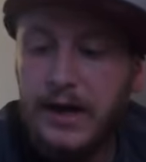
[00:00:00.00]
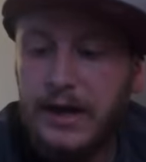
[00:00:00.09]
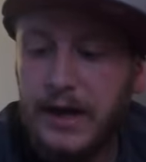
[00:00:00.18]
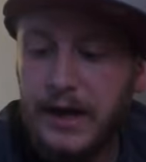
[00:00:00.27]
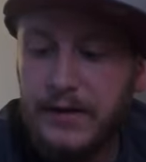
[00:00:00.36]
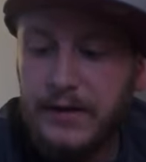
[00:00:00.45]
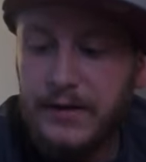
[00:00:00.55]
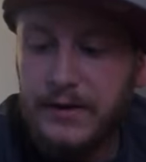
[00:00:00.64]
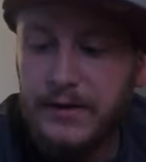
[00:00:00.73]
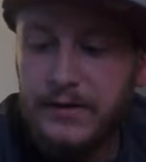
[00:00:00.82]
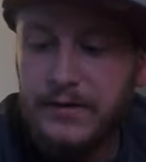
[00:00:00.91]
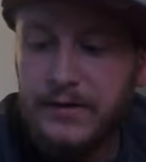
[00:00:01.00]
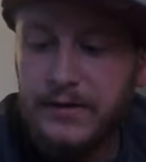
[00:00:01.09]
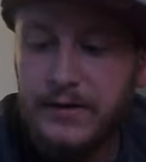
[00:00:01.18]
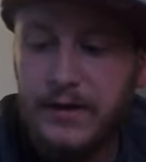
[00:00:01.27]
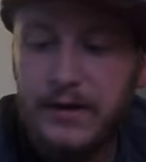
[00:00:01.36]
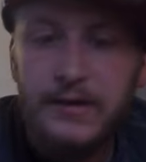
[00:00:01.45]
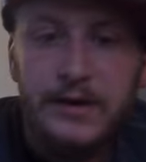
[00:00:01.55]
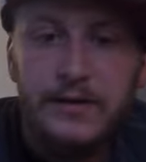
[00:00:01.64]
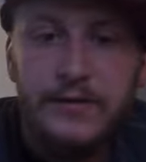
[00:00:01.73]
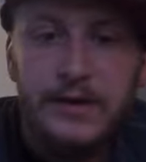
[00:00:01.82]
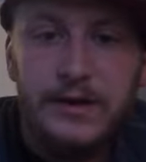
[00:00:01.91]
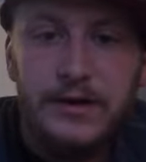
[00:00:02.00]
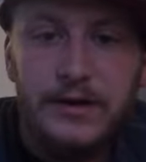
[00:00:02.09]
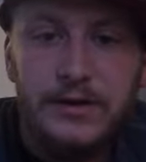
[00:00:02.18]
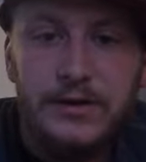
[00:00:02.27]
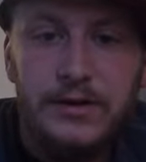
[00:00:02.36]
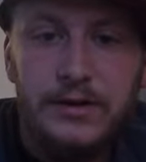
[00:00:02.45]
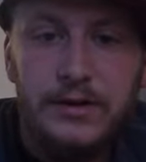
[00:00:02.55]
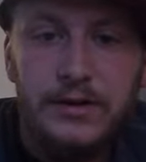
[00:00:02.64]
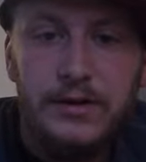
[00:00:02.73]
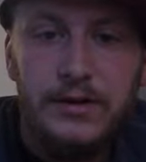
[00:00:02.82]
I got this is a leave-in conditioner.